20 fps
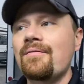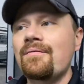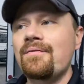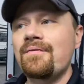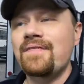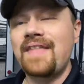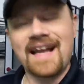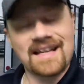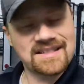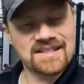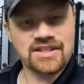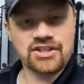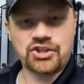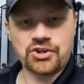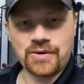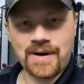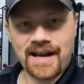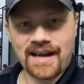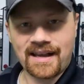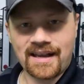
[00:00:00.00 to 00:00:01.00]
That's the
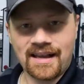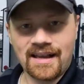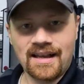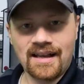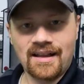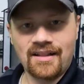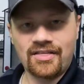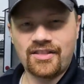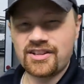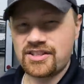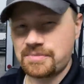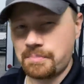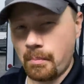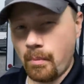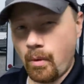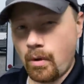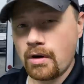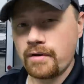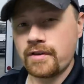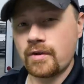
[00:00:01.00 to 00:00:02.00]
trick. There's
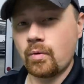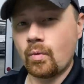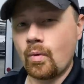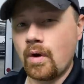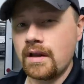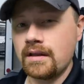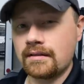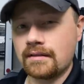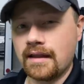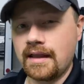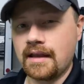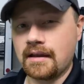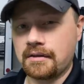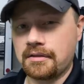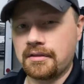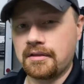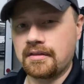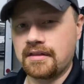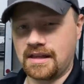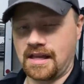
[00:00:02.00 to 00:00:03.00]
more than one
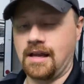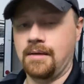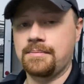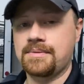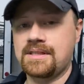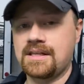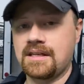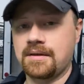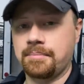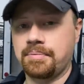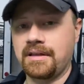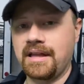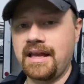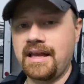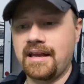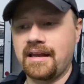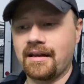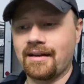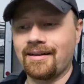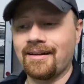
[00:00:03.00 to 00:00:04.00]
length that comes into play
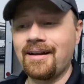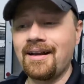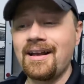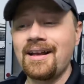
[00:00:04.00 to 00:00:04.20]
here.